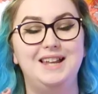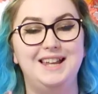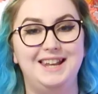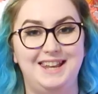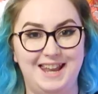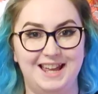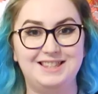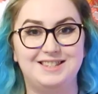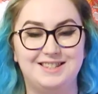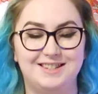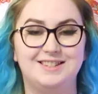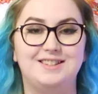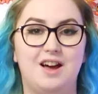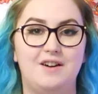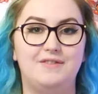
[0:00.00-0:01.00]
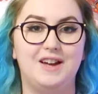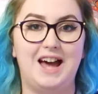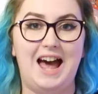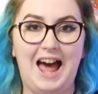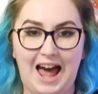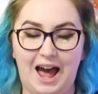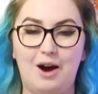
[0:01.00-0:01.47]
let's discover
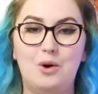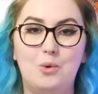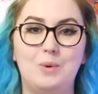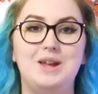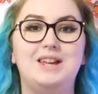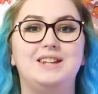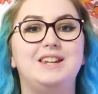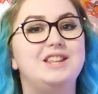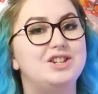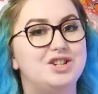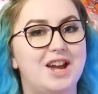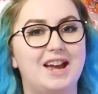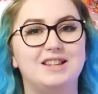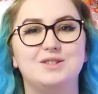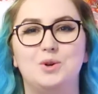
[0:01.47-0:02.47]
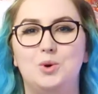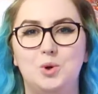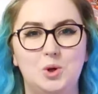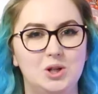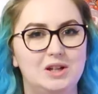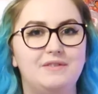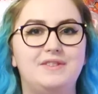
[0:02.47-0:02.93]
how we can inject
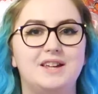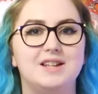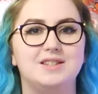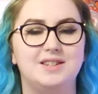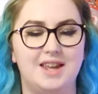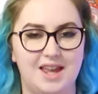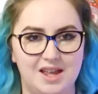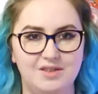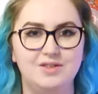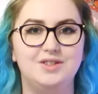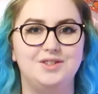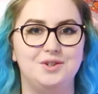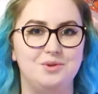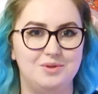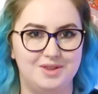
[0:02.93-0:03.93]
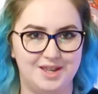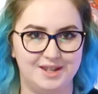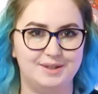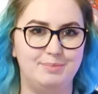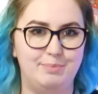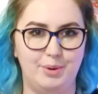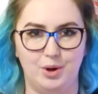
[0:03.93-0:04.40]
all of this into this
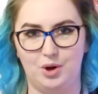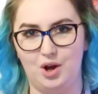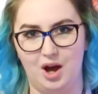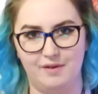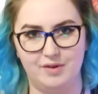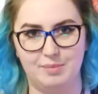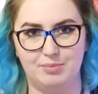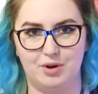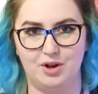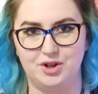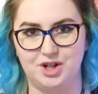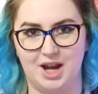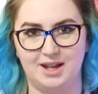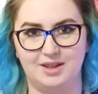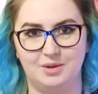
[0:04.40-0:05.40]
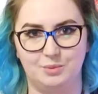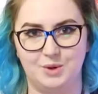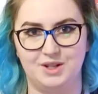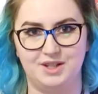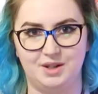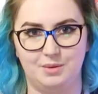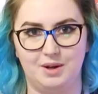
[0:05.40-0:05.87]
book cover project that we're
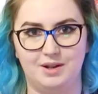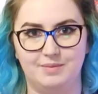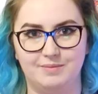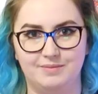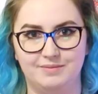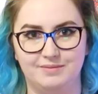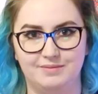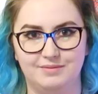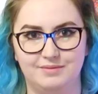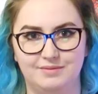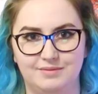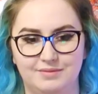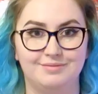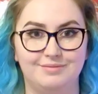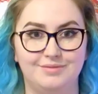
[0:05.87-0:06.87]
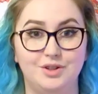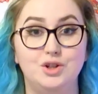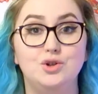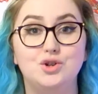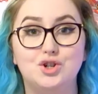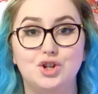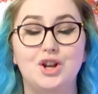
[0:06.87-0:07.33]
doing.
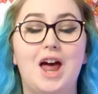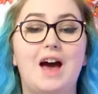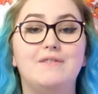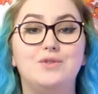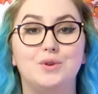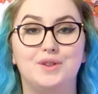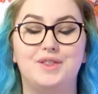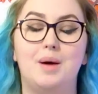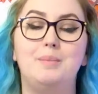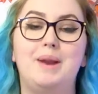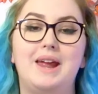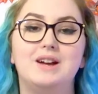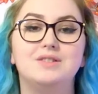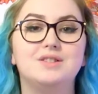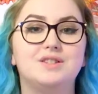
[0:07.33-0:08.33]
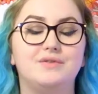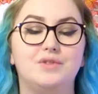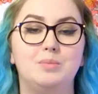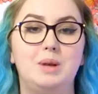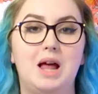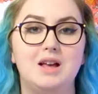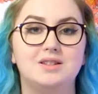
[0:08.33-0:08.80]
You should have your thumbnails from
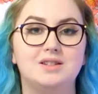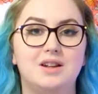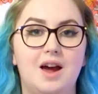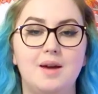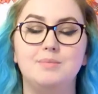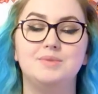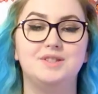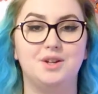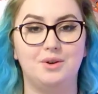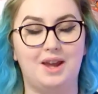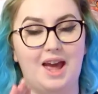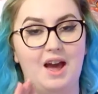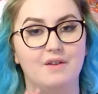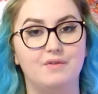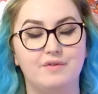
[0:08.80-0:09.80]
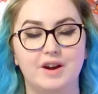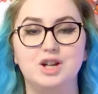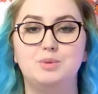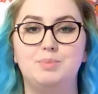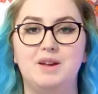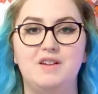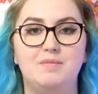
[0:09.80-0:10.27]
last time, so get a
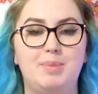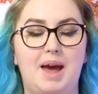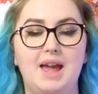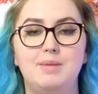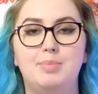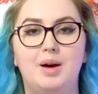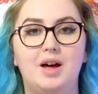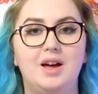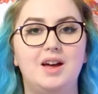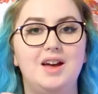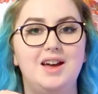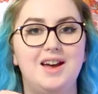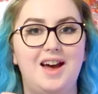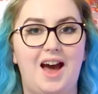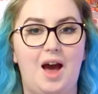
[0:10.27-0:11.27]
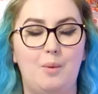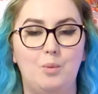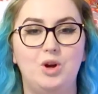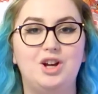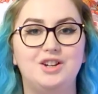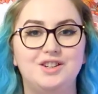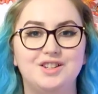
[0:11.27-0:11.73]
fresh bit of paper and we're
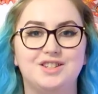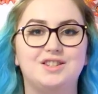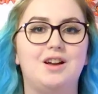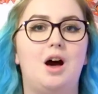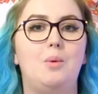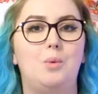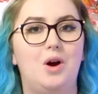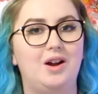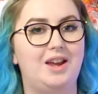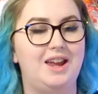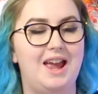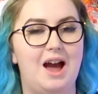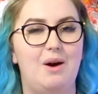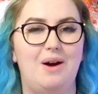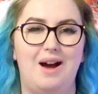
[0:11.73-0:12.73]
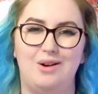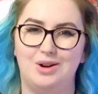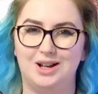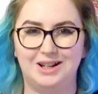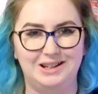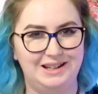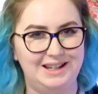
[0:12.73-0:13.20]
going to start working out our
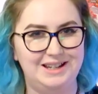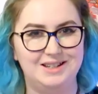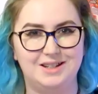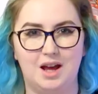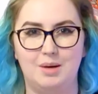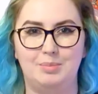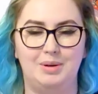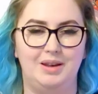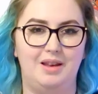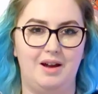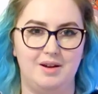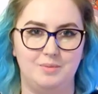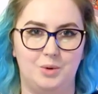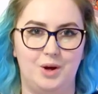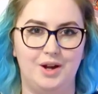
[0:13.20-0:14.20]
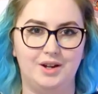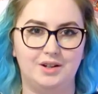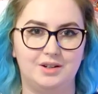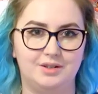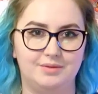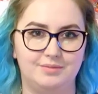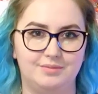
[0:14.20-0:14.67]
cleaned up line work.